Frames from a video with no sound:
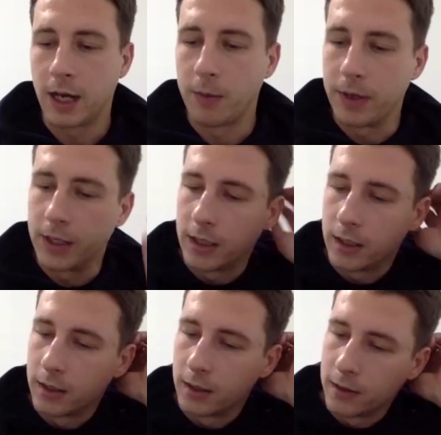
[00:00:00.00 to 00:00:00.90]
I mean,
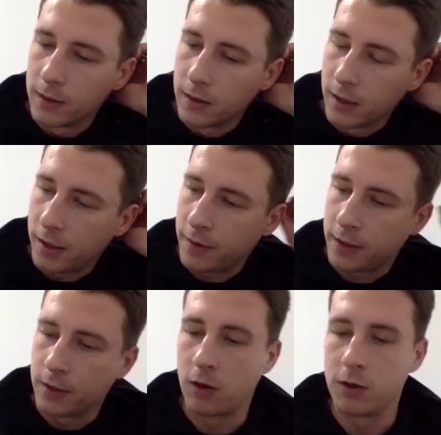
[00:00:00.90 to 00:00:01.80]
I think
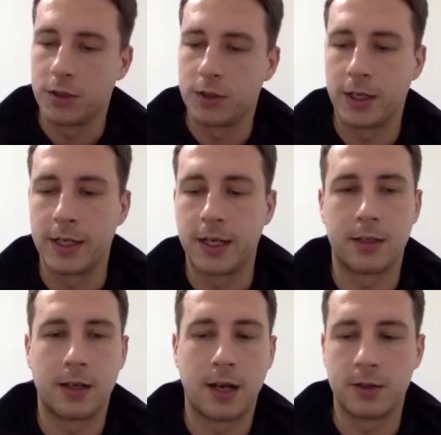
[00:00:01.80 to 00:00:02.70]
Norwich City
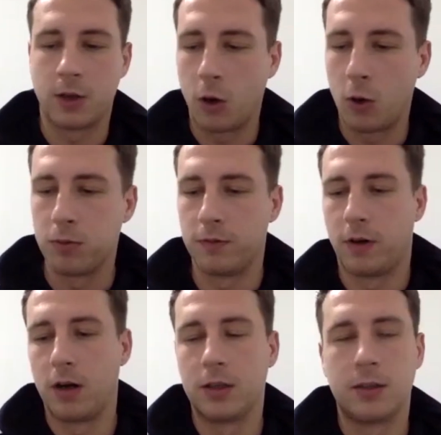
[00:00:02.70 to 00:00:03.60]
as a whole
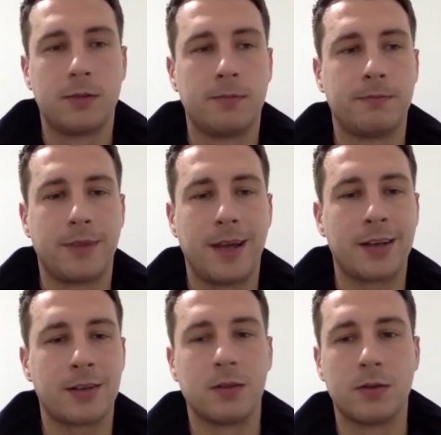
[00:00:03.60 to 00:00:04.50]
provides
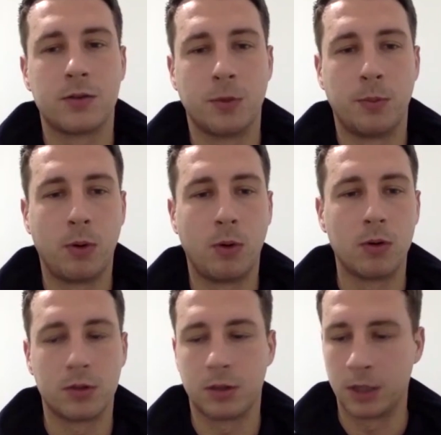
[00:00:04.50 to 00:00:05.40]
excellent support
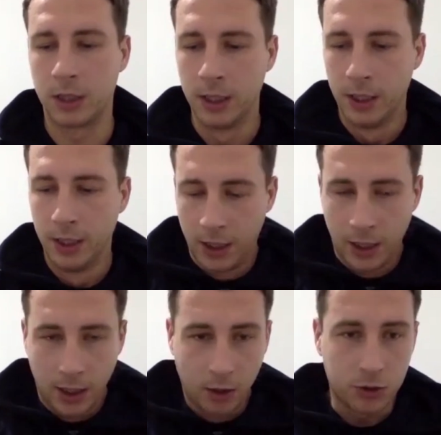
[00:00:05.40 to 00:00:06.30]
to
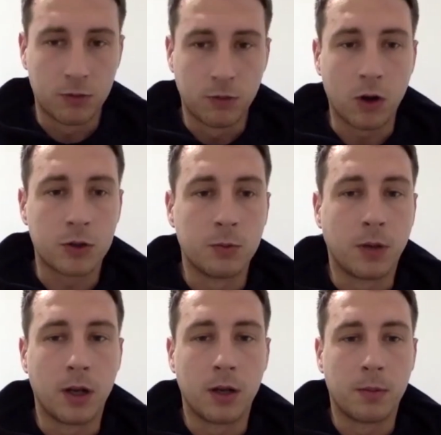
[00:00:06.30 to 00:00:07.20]
not just Wroxham,
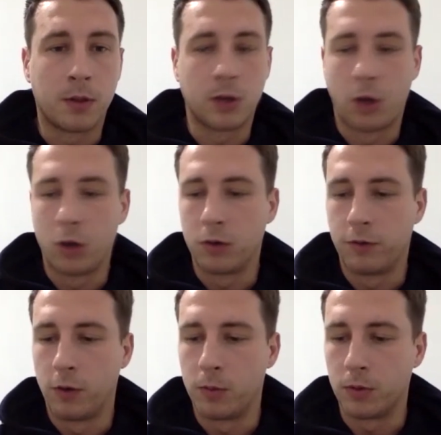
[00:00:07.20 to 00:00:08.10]
but to local
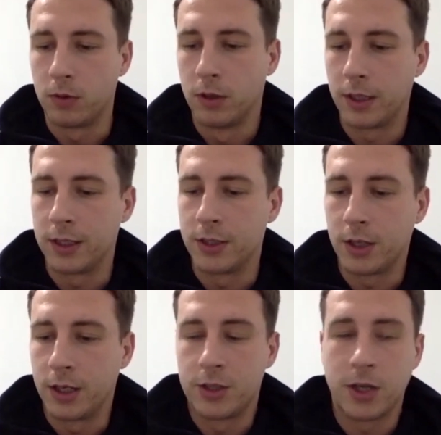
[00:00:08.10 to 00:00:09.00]
football
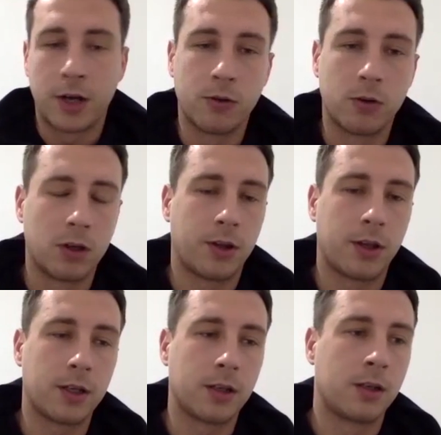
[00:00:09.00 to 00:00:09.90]
in general. And I
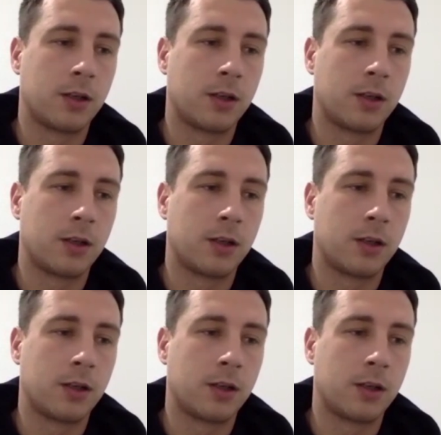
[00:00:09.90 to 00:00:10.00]
think